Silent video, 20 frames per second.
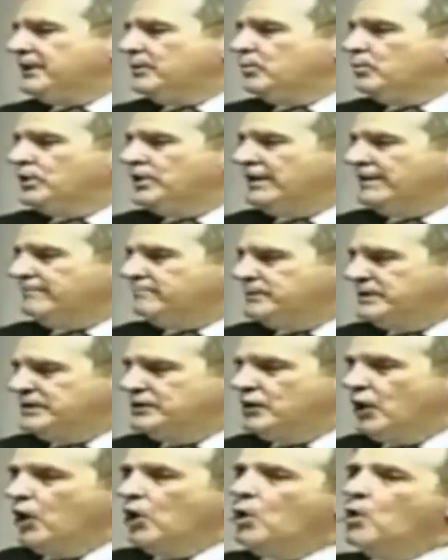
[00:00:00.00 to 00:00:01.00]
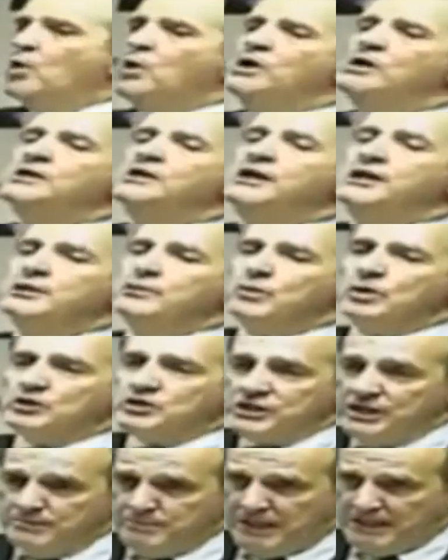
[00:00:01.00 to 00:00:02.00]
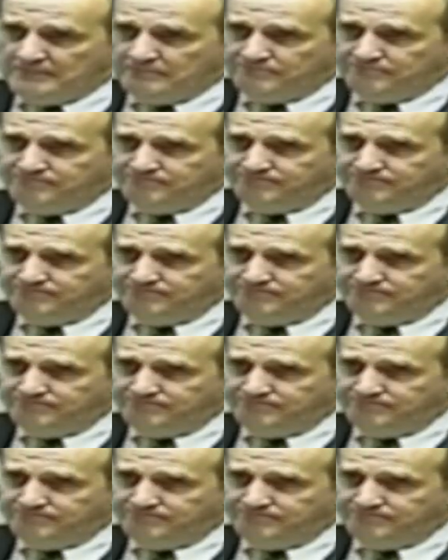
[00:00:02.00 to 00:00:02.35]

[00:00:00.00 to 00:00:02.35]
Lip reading: there would have been no Iwo Jima,